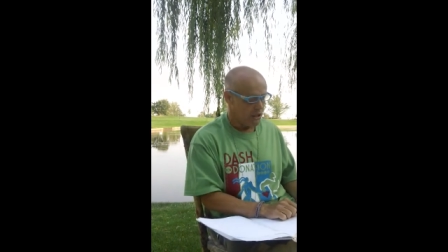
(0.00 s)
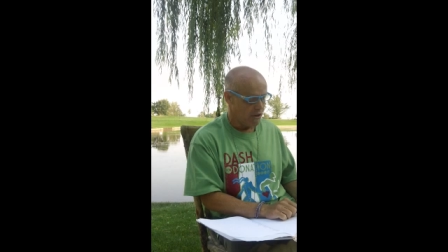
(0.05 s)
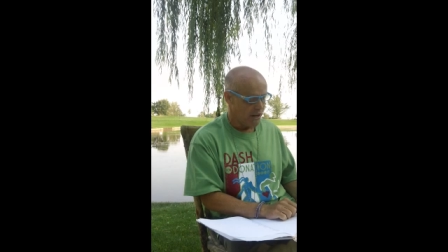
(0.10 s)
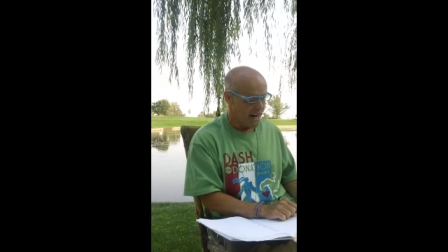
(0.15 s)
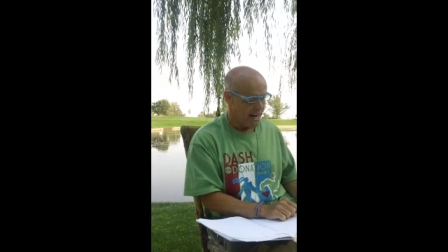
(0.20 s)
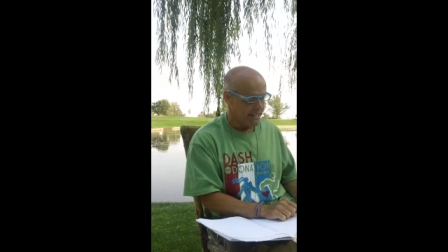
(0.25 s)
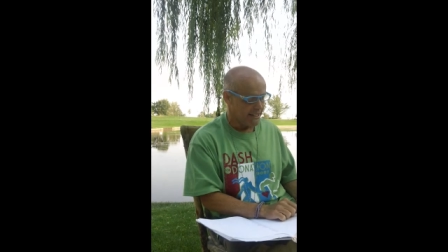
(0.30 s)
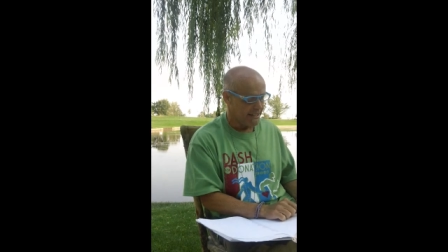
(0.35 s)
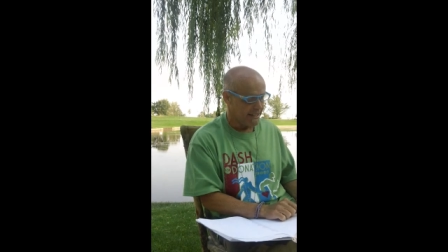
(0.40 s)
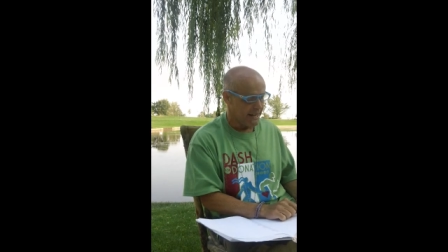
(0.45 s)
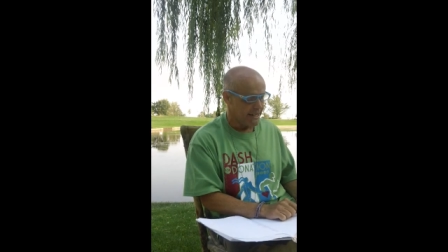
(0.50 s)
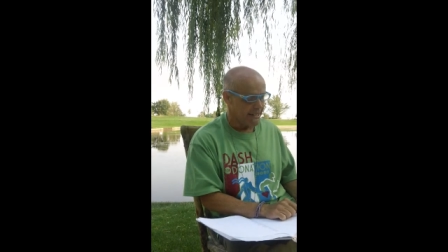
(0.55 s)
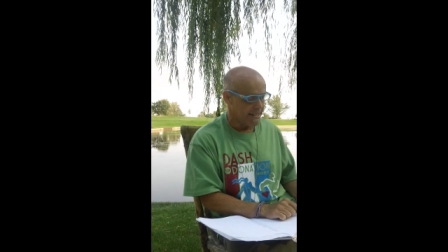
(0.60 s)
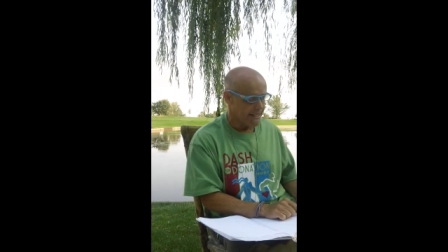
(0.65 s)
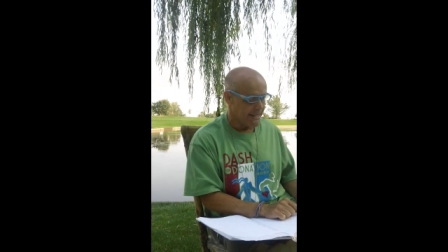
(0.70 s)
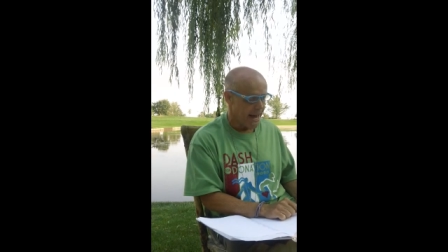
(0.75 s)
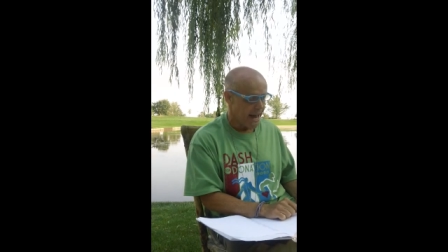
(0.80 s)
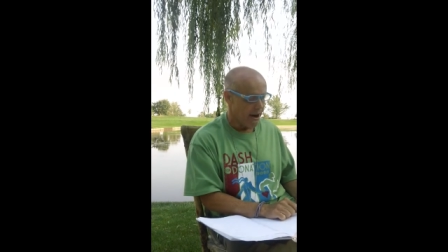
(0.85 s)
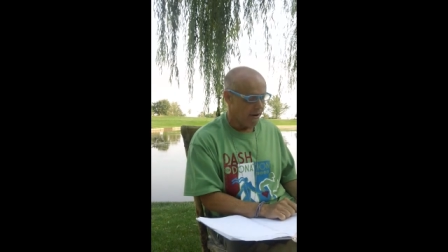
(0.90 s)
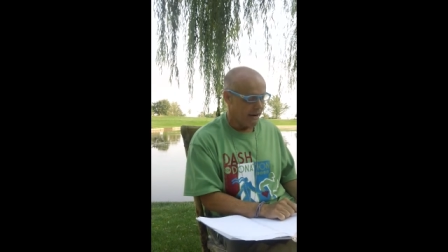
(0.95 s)
United States
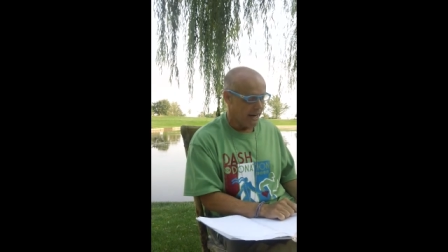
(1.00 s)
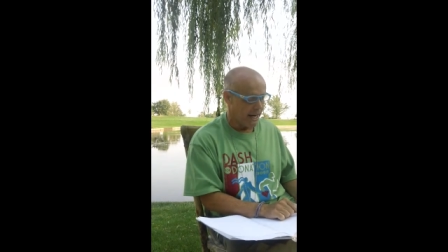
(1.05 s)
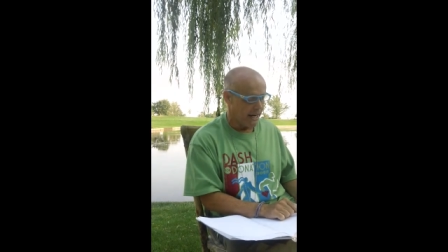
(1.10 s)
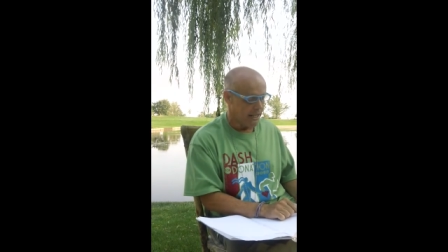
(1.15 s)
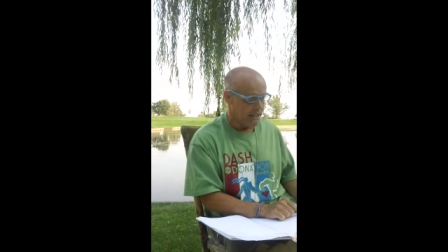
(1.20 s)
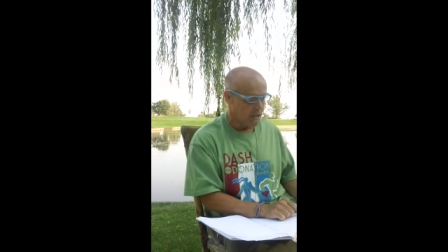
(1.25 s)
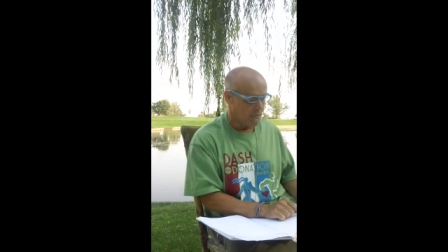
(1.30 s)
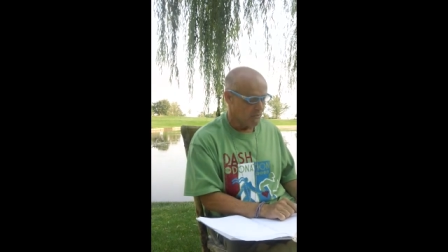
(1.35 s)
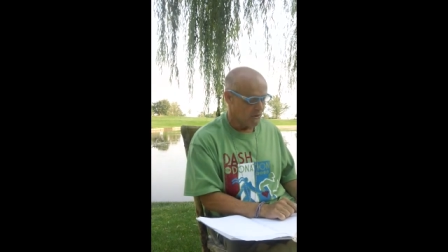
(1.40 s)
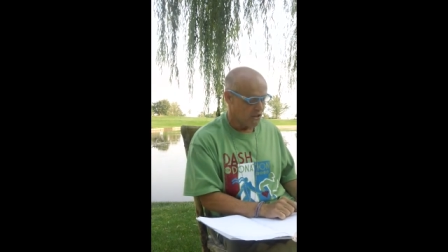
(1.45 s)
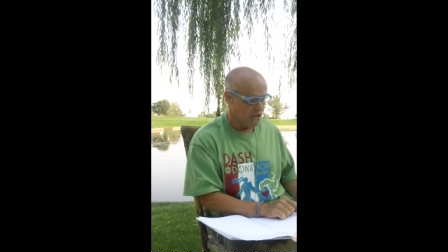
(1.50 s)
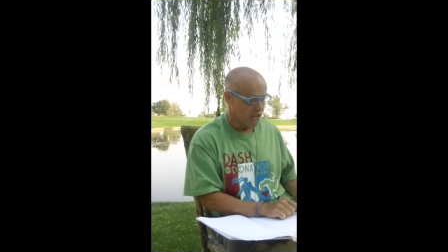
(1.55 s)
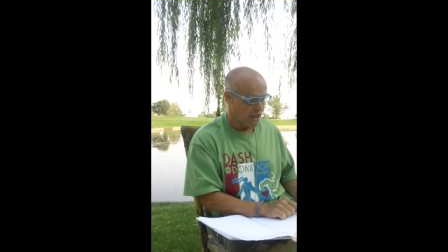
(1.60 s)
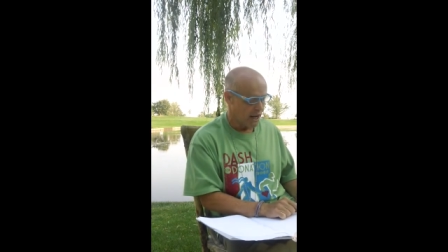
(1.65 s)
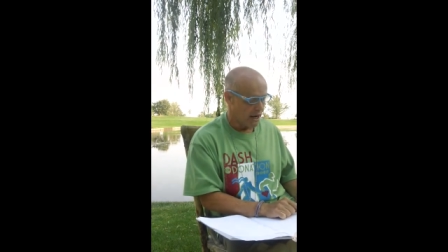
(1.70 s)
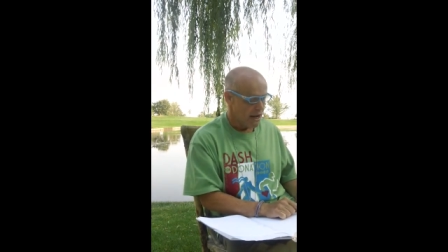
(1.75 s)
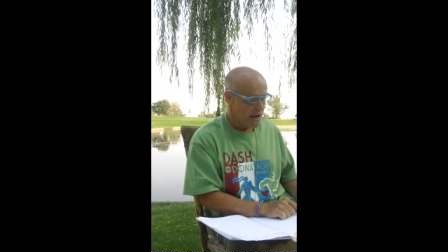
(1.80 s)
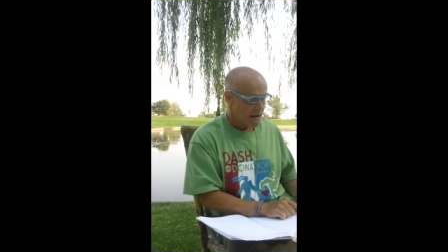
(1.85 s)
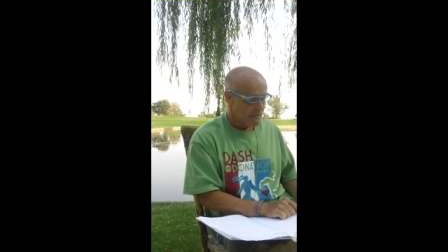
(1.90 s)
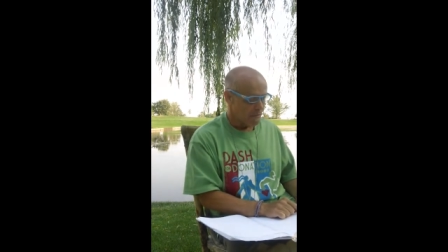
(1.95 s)
down eighty-two
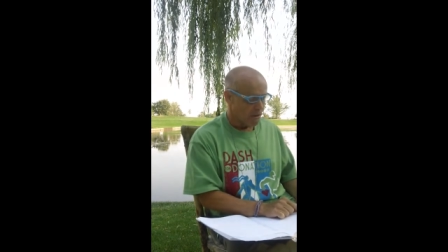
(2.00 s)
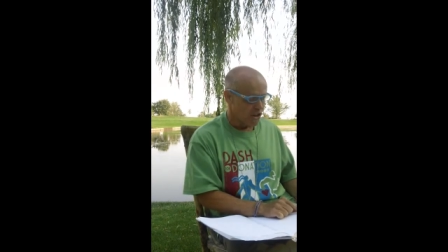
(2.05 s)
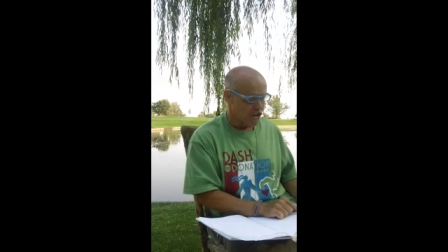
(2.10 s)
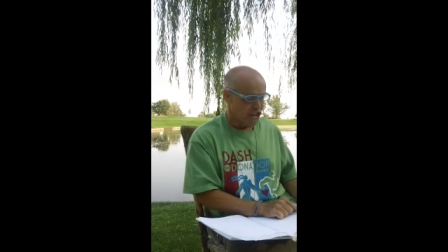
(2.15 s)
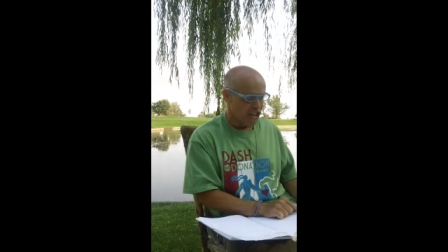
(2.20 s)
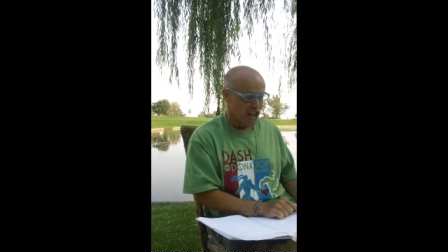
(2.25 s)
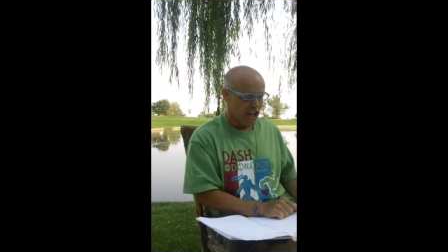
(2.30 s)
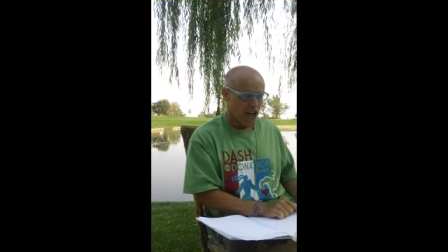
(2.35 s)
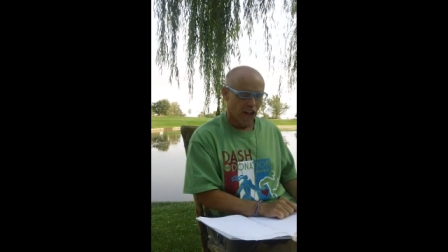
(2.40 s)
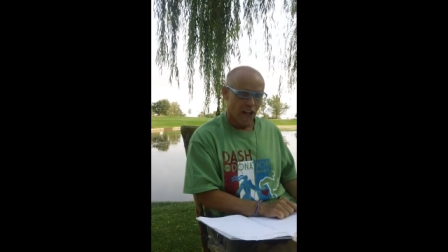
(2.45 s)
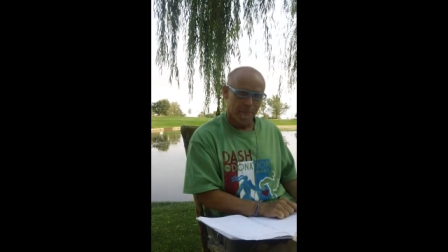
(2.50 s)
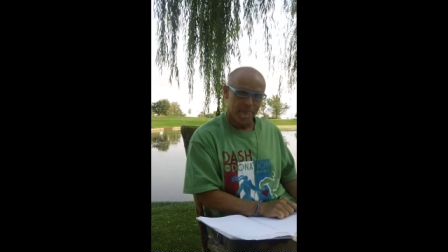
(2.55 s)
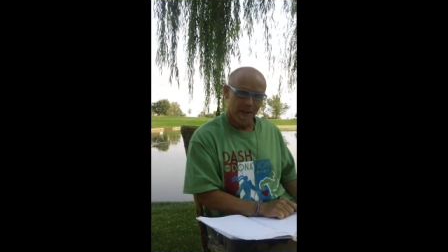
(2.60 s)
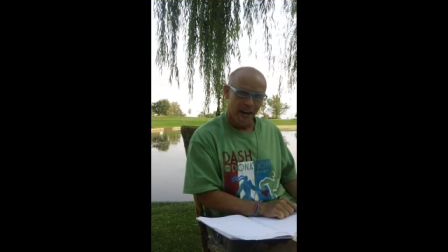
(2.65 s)
percent. Brazil up